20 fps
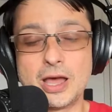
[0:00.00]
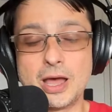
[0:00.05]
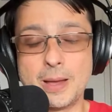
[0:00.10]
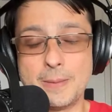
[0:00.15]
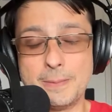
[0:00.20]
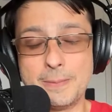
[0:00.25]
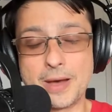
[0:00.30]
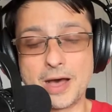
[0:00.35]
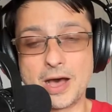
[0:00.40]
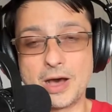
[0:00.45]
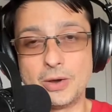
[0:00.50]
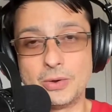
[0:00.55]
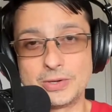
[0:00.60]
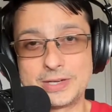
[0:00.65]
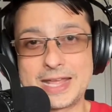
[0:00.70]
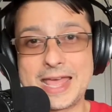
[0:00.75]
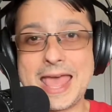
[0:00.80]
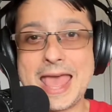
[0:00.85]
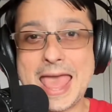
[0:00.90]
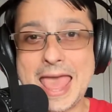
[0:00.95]
about
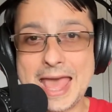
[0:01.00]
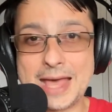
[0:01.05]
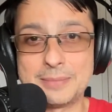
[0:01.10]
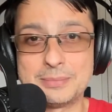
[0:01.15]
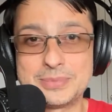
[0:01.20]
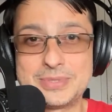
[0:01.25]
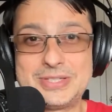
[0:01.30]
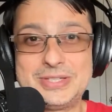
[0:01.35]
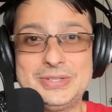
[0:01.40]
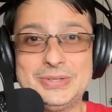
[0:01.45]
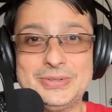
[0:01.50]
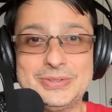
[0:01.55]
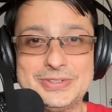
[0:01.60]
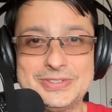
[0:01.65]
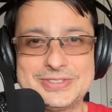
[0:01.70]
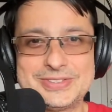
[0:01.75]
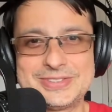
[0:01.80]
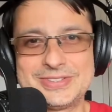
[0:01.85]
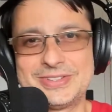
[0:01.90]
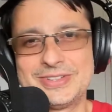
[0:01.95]

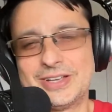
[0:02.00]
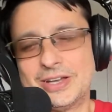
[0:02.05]
hamsters.